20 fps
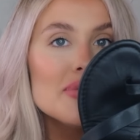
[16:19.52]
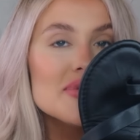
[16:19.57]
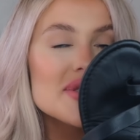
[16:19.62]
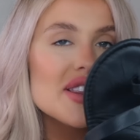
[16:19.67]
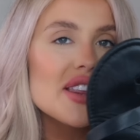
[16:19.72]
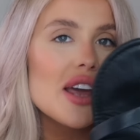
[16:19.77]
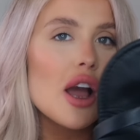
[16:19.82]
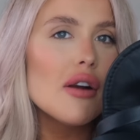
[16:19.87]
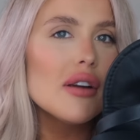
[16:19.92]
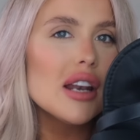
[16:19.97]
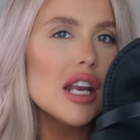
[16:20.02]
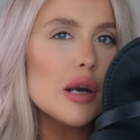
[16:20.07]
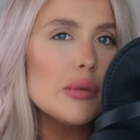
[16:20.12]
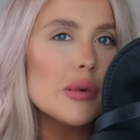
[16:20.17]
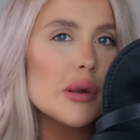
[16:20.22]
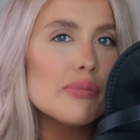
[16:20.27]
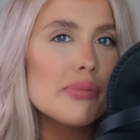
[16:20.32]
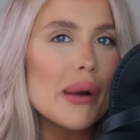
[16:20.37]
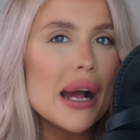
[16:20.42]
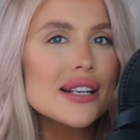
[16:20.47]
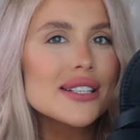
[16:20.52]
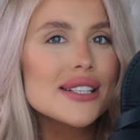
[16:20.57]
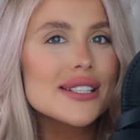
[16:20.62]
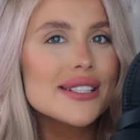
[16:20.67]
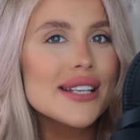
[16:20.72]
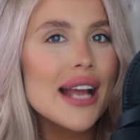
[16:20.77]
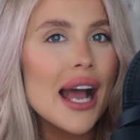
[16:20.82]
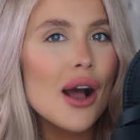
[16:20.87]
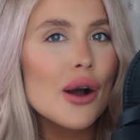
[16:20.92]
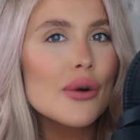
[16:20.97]
So they are a little bit
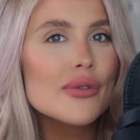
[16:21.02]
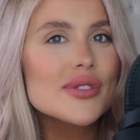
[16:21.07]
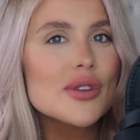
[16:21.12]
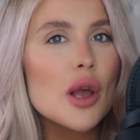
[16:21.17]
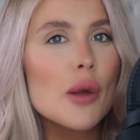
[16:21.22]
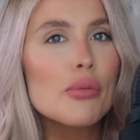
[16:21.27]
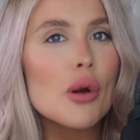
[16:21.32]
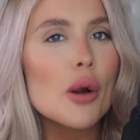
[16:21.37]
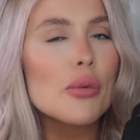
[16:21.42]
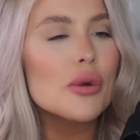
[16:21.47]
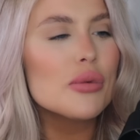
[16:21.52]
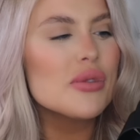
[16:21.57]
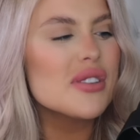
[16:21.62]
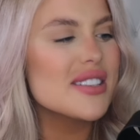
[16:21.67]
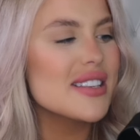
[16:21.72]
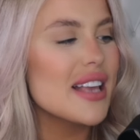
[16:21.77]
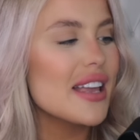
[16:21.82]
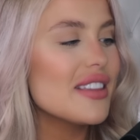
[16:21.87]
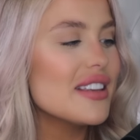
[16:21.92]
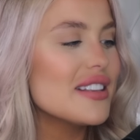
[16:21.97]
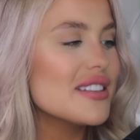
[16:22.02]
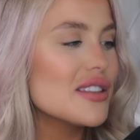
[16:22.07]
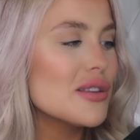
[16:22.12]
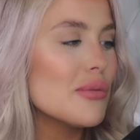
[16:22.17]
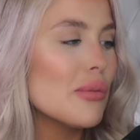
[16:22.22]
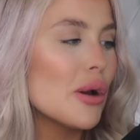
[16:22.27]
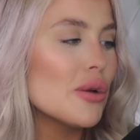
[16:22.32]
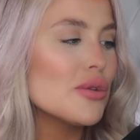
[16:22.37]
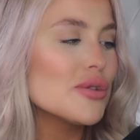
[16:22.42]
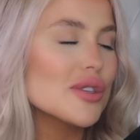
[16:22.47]
battered now, so I probably wouldn't say these are
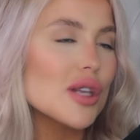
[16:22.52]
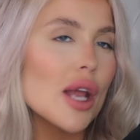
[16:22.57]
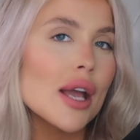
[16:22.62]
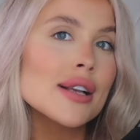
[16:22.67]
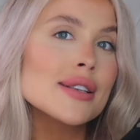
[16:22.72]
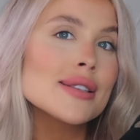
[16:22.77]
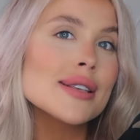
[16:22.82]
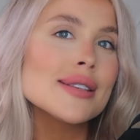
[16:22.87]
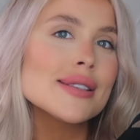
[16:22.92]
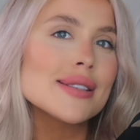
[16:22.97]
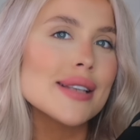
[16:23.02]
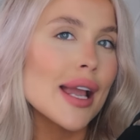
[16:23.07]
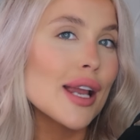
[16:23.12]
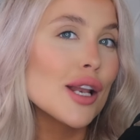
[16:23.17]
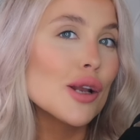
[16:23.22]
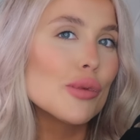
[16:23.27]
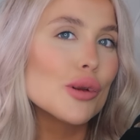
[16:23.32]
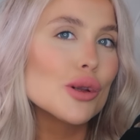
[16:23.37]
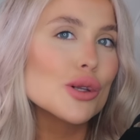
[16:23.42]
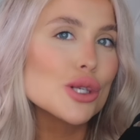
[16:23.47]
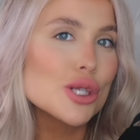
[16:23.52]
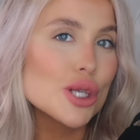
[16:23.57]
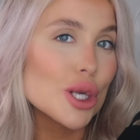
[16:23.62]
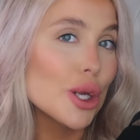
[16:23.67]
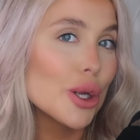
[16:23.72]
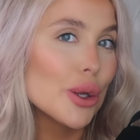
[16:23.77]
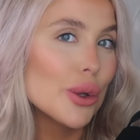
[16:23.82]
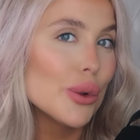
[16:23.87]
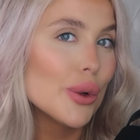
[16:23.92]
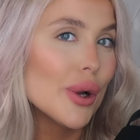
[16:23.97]
the most like sustainable
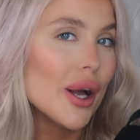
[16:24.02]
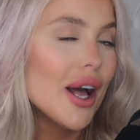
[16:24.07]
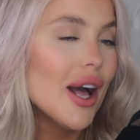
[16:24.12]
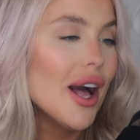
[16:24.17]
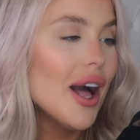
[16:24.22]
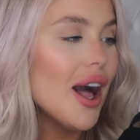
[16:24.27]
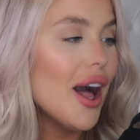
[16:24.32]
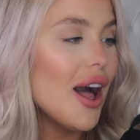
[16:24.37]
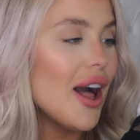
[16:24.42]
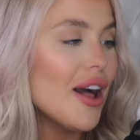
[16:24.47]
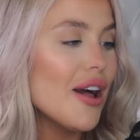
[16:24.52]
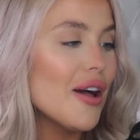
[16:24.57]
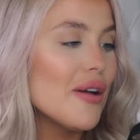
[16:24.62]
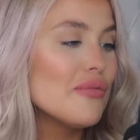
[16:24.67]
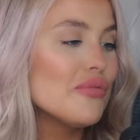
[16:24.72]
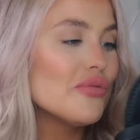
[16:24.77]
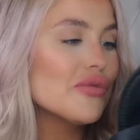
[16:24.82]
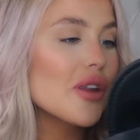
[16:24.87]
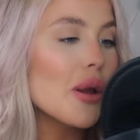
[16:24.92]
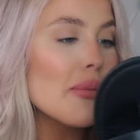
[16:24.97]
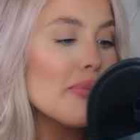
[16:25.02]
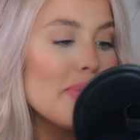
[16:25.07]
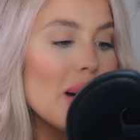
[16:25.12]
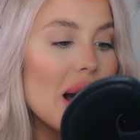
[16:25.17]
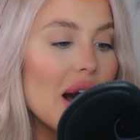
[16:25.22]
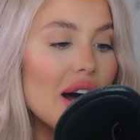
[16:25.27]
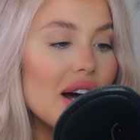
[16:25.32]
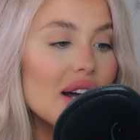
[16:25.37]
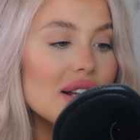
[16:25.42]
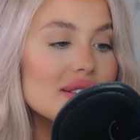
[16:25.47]
shoe. But
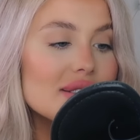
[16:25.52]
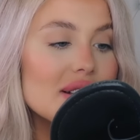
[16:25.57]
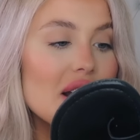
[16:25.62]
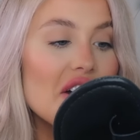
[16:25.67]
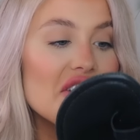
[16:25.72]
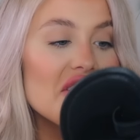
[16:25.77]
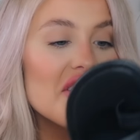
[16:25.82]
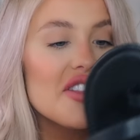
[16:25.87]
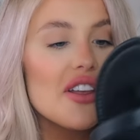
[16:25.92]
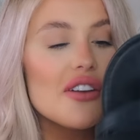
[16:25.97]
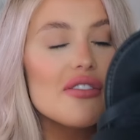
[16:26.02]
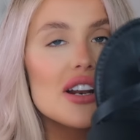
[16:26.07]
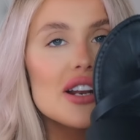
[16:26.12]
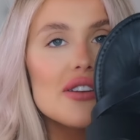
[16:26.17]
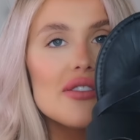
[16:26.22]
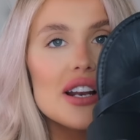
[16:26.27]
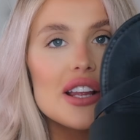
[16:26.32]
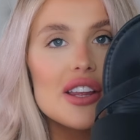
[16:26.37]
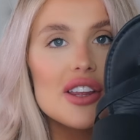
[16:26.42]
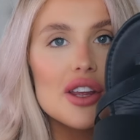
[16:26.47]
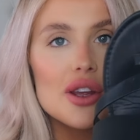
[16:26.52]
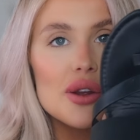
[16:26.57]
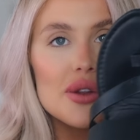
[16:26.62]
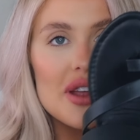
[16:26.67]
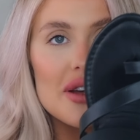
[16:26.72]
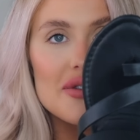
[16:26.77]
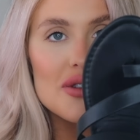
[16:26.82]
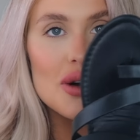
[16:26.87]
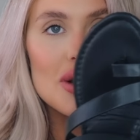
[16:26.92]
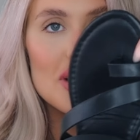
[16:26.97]
I think they're really, really cute. They've